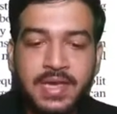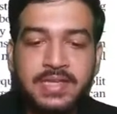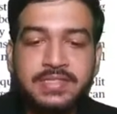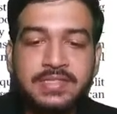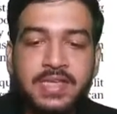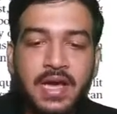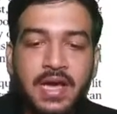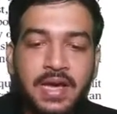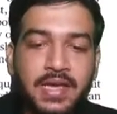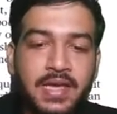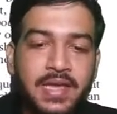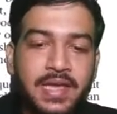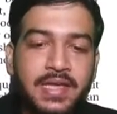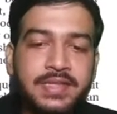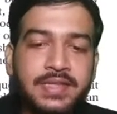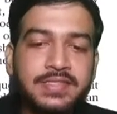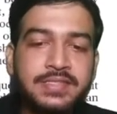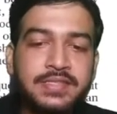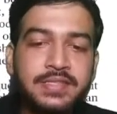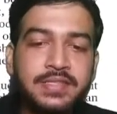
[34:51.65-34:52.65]
is
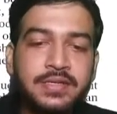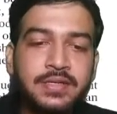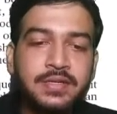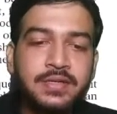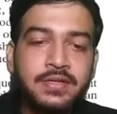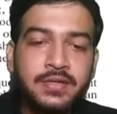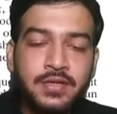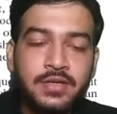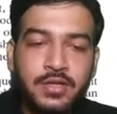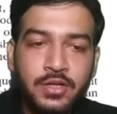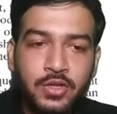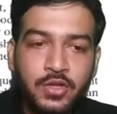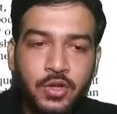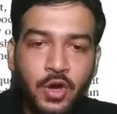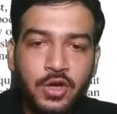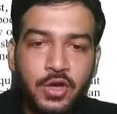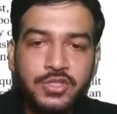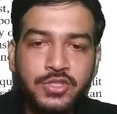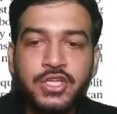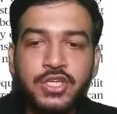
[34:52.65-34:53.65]
against the
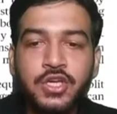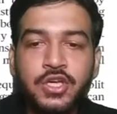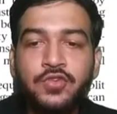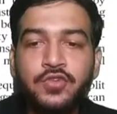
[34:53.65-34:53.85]
logic